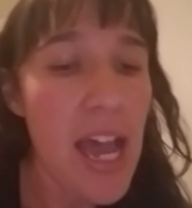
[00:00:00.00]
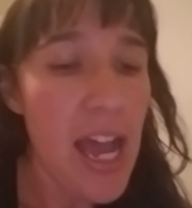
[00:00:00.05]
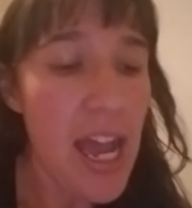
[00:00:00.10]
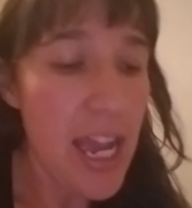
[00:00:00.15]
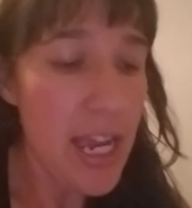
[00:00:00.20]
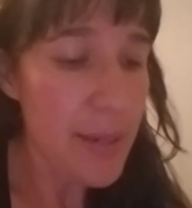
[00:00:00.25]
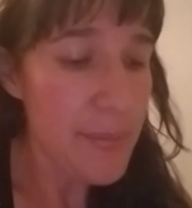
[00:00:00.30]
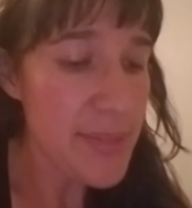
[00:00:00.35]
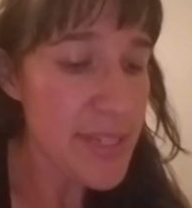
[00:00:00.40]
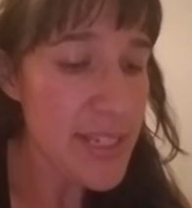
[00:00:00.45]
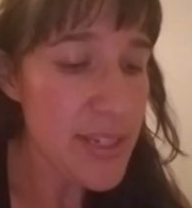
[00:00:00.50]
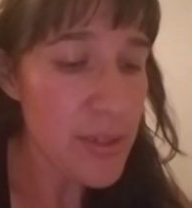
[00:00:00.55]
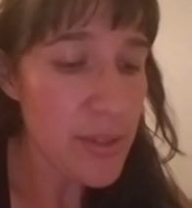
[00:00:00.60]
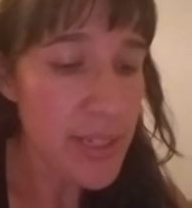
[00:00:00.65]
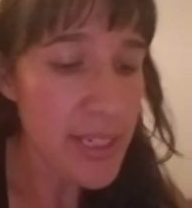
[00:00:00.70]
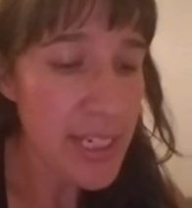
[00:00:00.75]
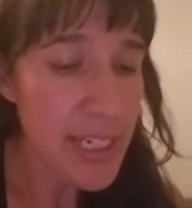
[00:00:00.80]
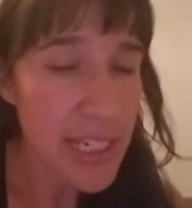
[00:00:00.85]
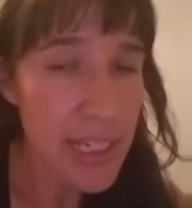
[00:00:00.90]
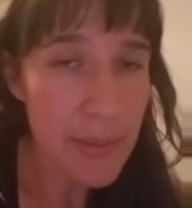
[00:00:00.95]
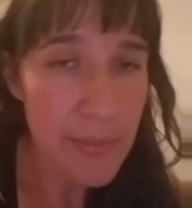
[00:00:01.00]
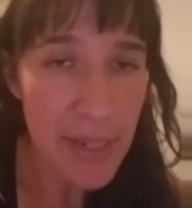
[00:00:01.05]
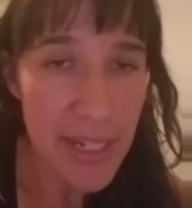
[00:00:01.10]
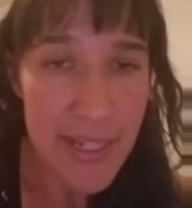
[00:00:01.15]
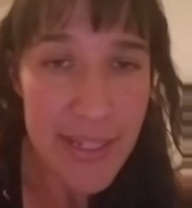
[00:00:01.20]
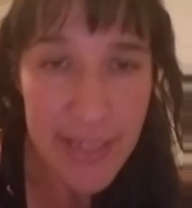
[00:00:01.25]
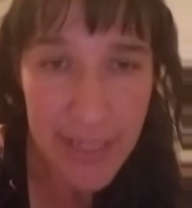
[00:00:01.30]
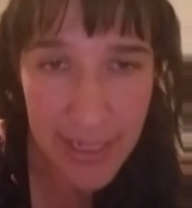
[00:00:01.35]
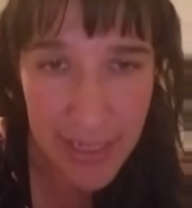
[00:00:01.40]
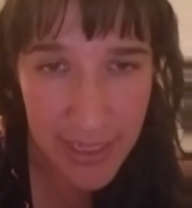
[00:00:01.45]
I'm still eating my
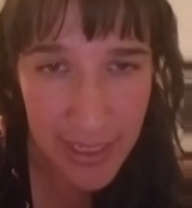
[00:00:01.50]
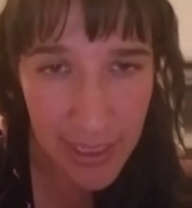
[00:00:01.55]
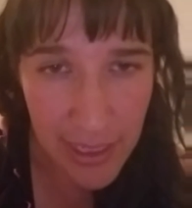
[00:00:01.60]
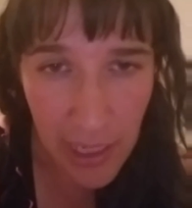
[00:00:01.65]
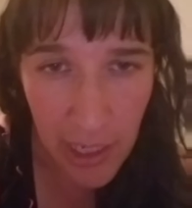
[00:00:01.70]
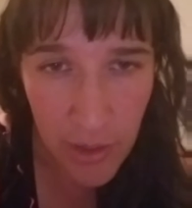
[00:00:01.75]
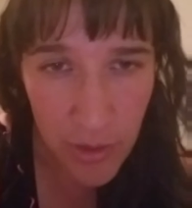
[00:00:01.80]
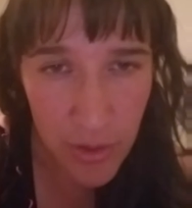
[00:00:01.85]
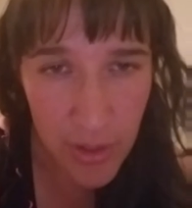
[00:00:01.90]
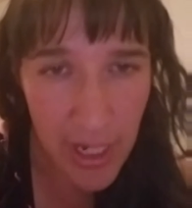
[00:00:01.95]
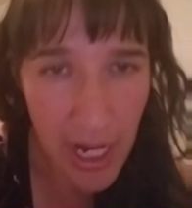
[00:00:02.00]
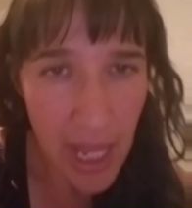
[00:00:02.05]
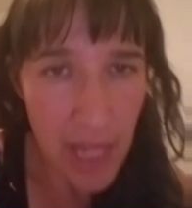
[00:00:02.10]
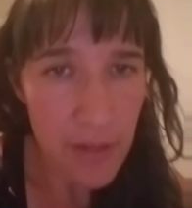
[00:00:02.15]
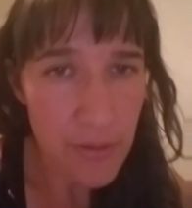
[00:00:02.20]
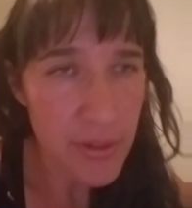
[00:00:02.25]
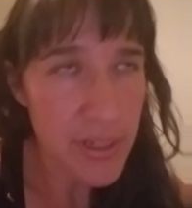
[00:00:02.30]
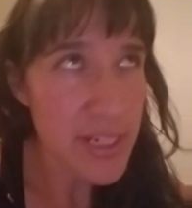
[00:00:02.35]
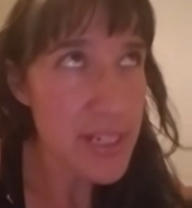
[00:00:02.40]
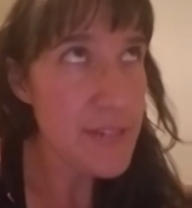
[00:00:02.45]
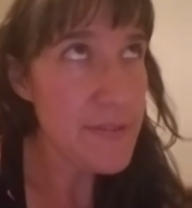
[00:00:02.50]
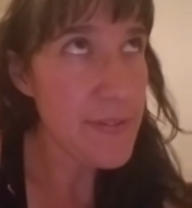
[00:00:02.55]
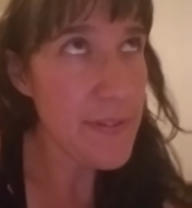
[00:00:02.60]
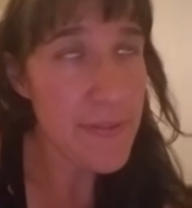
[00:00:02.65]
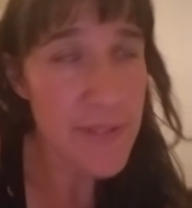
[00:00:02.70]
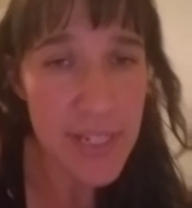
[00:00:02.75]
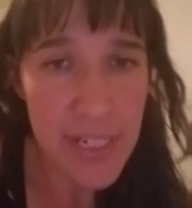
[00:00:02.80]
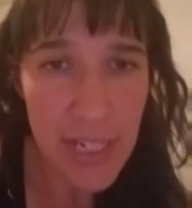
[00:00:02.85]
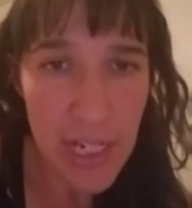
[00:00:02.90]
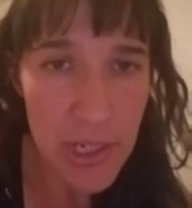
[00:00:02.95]
1,600 calories,
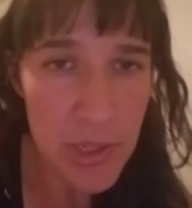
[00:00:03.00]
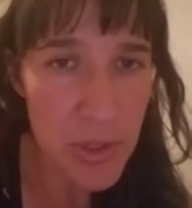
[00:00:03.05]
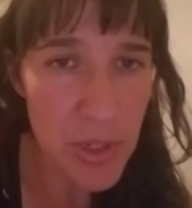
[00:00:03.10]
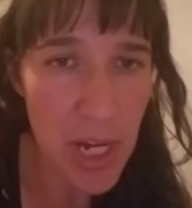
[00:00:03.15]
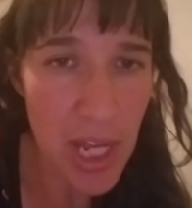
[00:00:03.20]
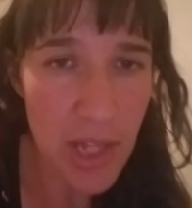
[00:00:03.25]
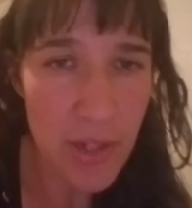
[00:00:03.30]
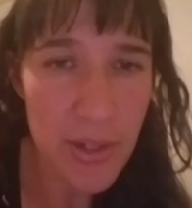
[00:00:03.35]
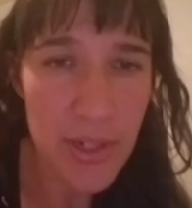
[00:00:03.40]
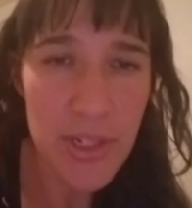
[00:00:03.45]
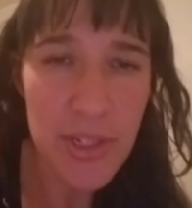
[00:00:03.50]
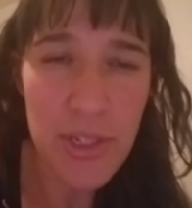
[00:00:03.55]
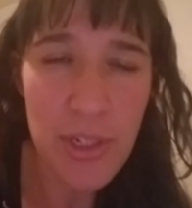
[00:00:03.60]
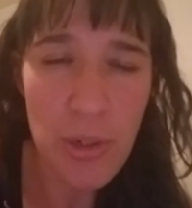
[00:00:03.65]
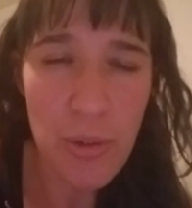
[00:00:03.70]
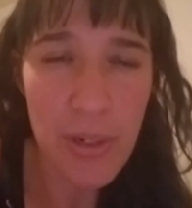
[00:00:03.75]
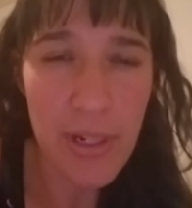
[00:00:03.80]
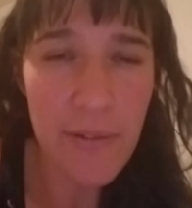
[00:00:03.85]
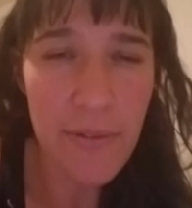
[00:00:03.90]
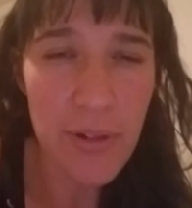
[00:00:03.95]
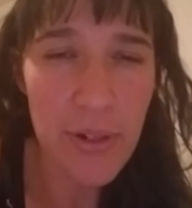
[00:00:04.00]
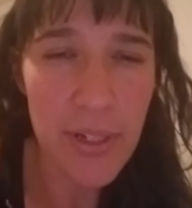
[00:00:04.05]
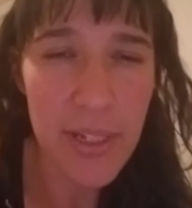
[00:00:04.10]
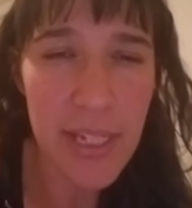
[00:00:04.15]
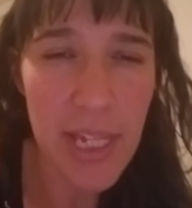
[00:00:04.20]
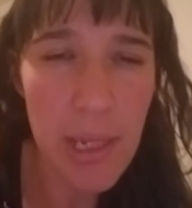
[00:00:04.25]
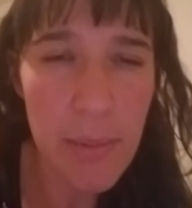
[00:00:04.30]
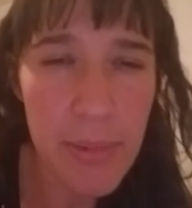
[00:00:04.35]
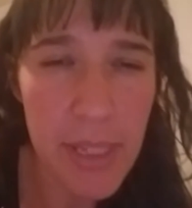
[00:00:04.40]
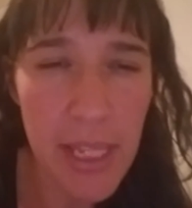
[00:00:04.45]
1,500 calories, whatever
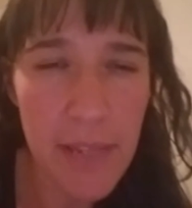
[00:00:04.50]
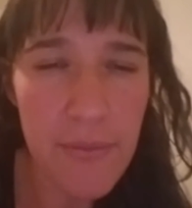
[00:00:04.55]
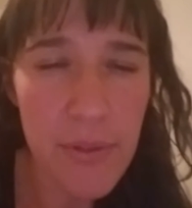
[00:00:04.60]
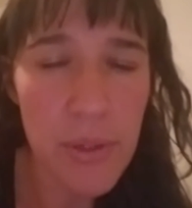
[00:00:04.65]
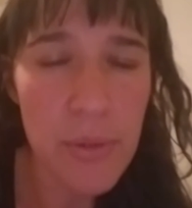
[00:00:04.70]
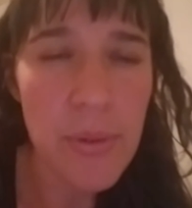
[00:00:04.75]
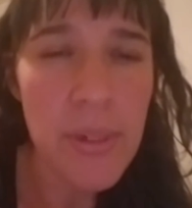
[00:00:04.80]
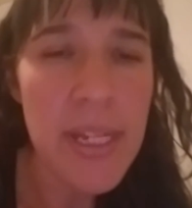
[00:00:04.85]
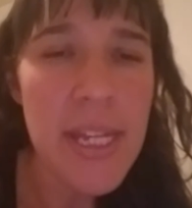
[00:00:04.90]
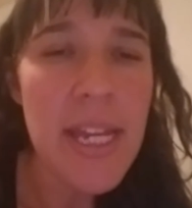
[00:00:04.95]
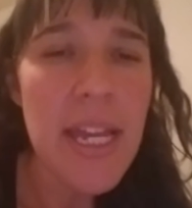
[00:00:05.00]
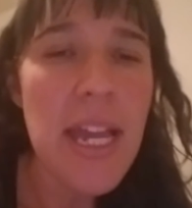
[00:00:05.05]
Gabe gave you.